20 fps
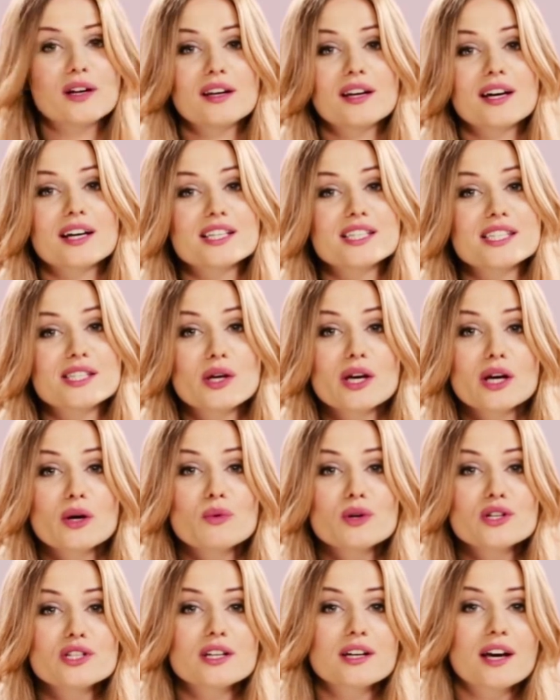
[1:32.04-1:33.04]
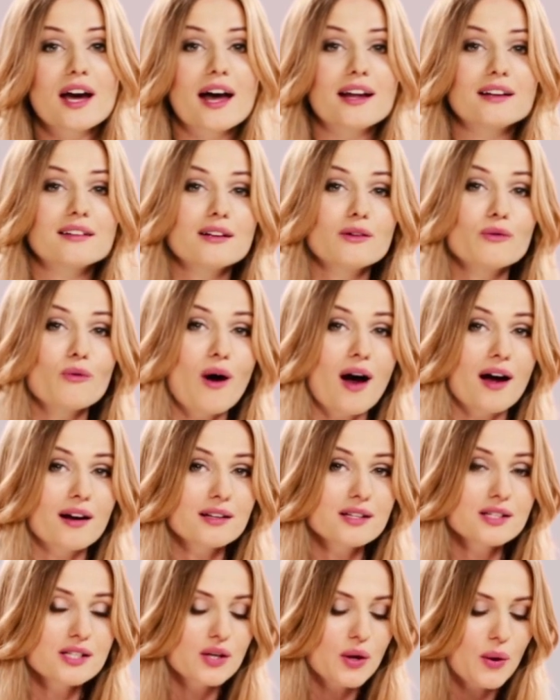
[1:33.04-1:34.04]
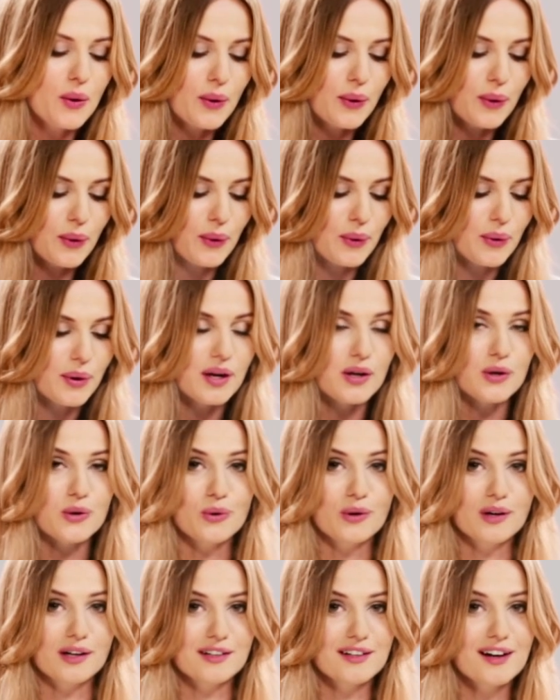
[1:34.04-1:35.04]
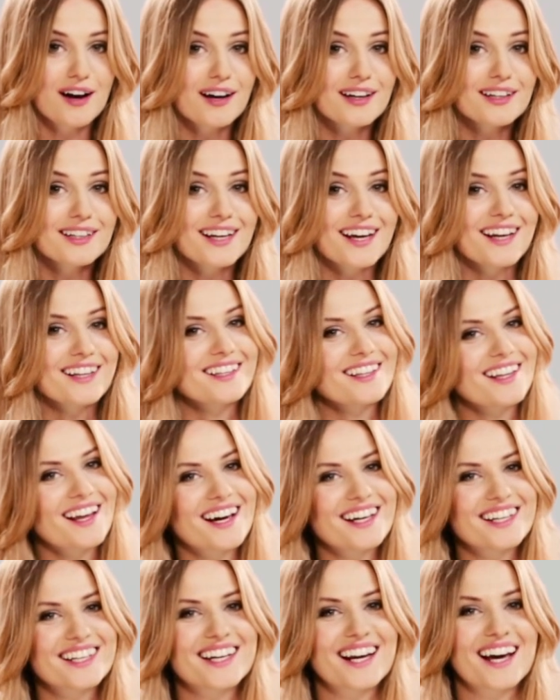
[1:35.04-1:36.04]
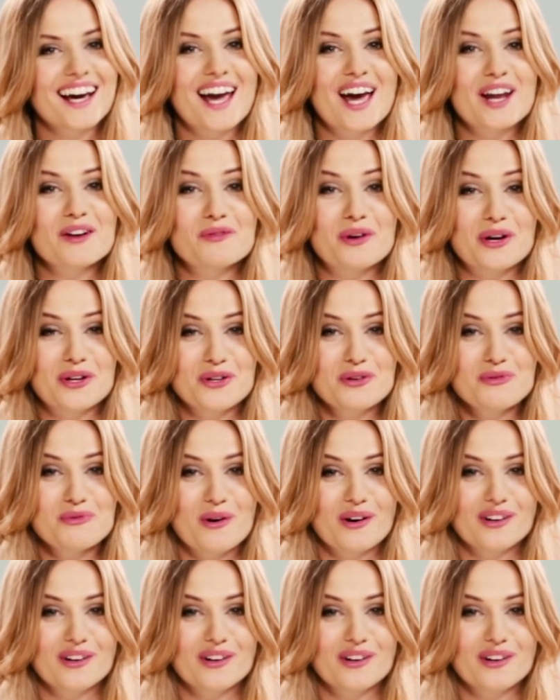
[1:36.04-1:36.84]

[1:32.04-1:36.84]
can extinguish the candle once you are done and light it again when you